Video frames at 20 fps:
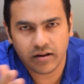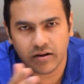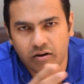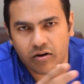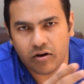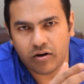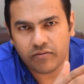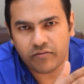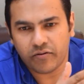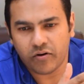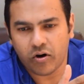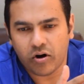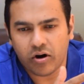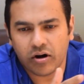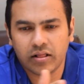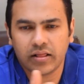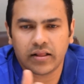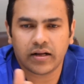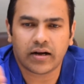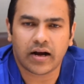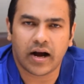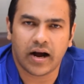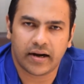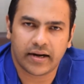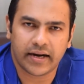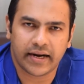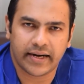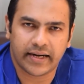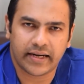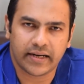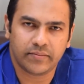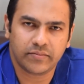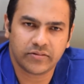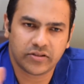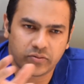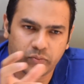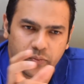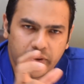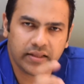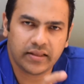of all the cart
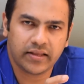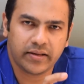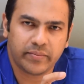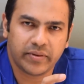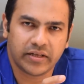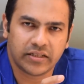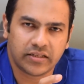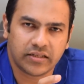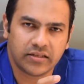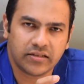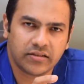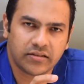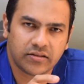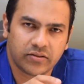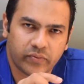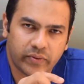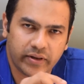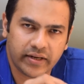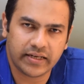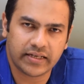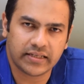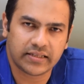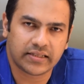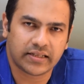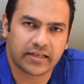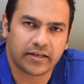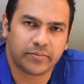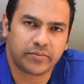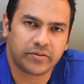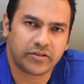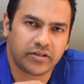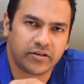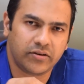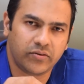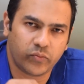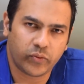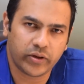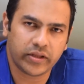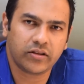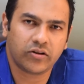items with images, with
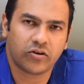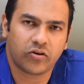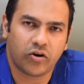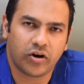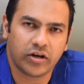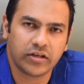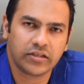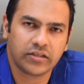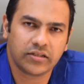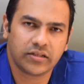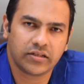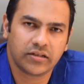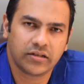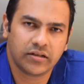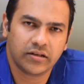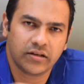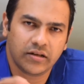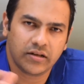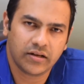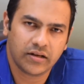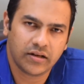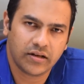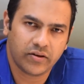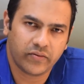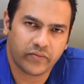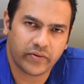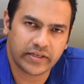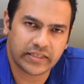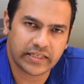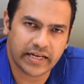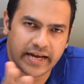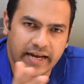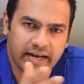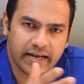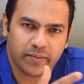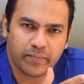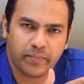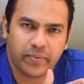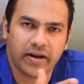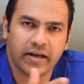description, with cost, which I
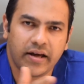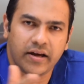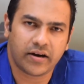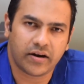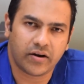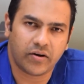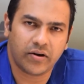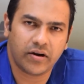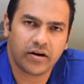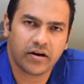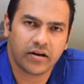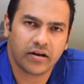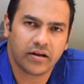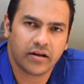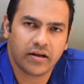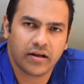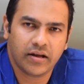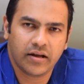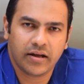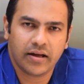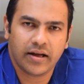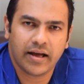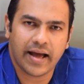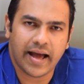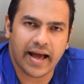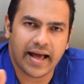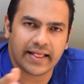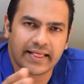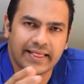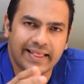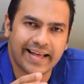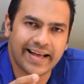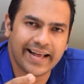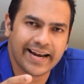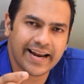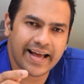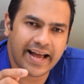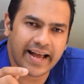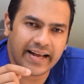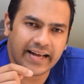can play around, and
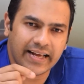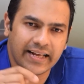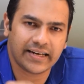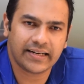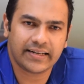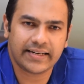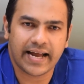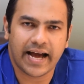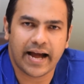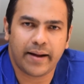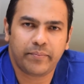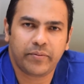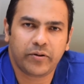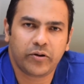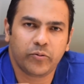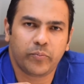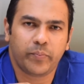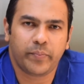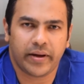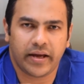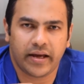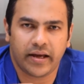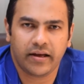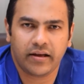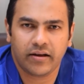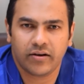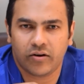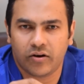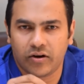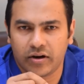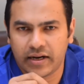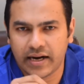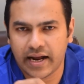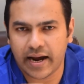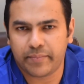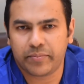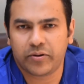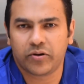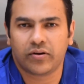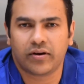then I can tap to pay or
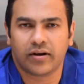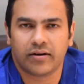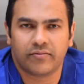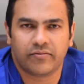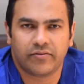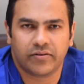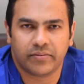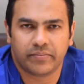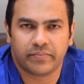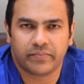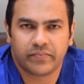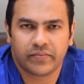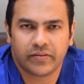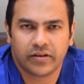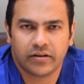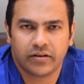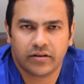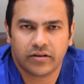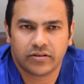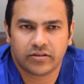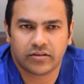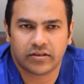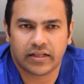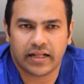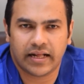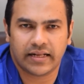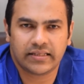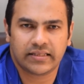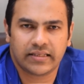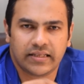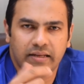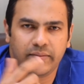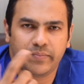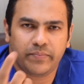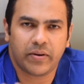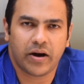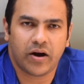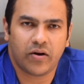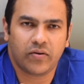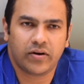tap to confirm. So that's the
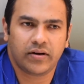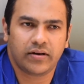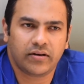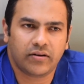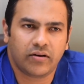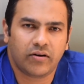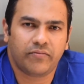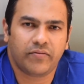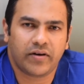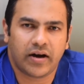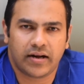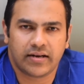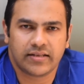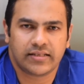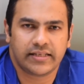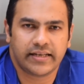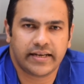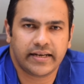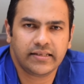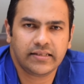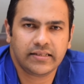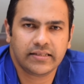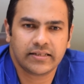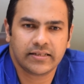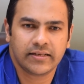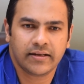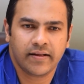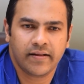power of RCS.